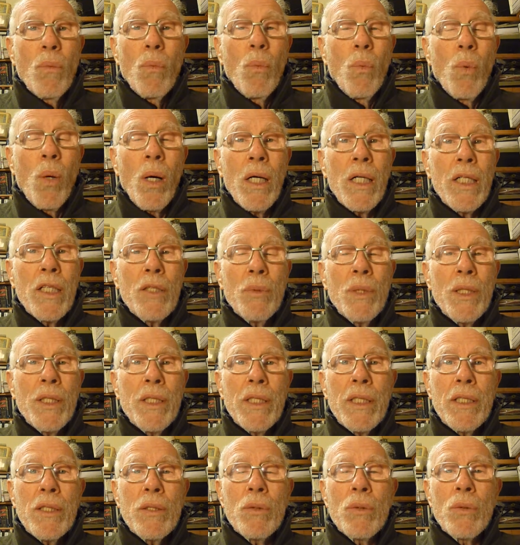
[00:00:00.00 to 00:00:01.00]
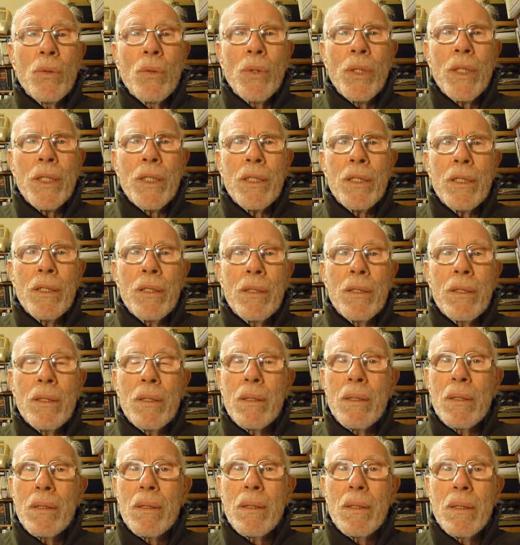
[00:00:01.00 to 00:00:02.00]
Why do we need all these?
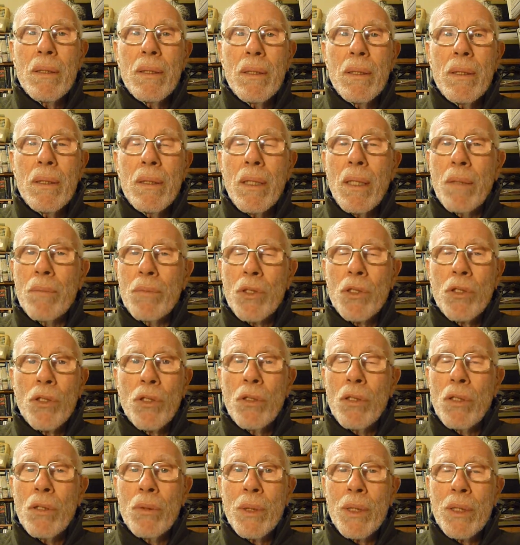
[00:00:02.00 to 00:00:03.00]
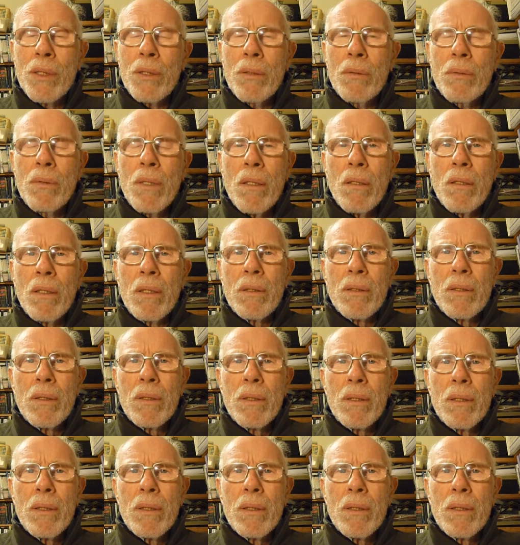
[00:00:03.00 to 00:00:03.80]
I'm sure we do not.